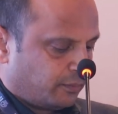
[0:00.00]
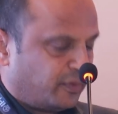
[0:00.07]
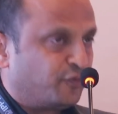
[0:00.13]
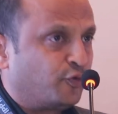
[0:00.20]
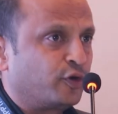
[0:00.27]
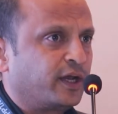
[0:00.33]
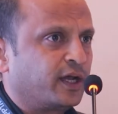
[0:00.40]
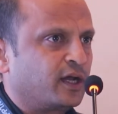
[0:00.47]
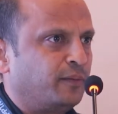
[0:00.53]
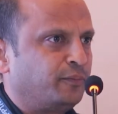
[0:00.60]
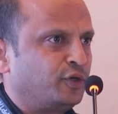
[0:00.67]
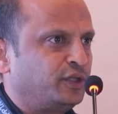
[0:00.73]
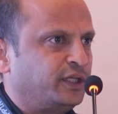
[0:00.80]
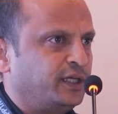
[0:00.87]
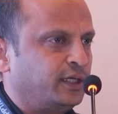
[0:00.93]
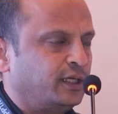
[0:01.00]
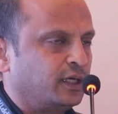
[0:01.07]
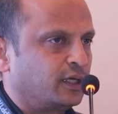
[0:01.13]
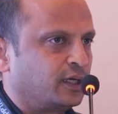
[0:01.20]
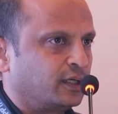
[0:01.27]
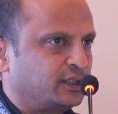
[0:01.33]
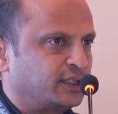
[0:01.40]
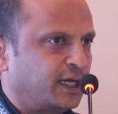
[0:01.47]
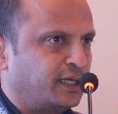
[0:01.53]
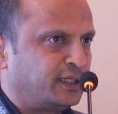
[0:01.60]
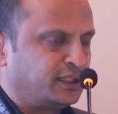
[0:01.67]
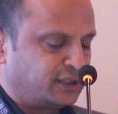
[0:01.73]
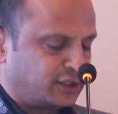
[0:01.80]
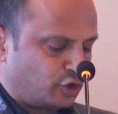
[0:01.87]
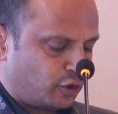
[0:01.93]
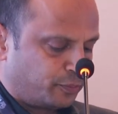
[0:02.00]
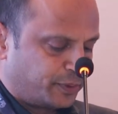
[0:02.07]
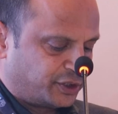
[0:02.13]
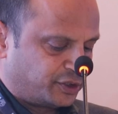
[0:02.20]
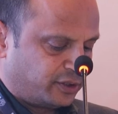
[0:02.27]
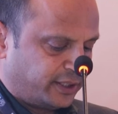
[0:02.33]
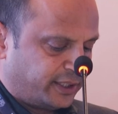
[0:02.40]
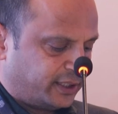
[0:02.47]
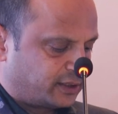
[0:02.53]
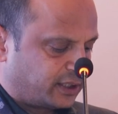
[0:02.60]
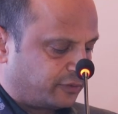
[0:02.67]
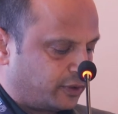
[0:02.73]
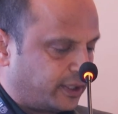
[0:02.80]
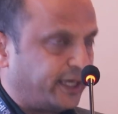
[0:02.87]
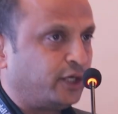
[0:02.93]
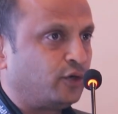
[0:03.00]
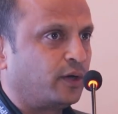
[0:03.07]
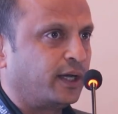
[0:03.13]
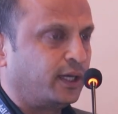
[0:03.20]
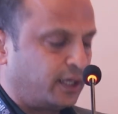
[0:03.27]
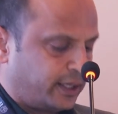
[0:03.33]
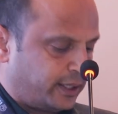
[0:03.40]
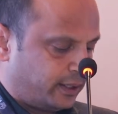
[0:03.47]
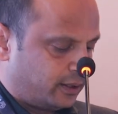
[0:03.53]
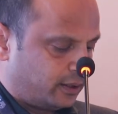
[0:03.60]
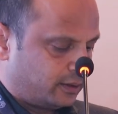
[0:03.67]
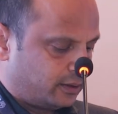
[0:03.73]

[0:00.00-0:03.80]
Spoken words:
Before I come to the challenges and opportunities, I would like to highlight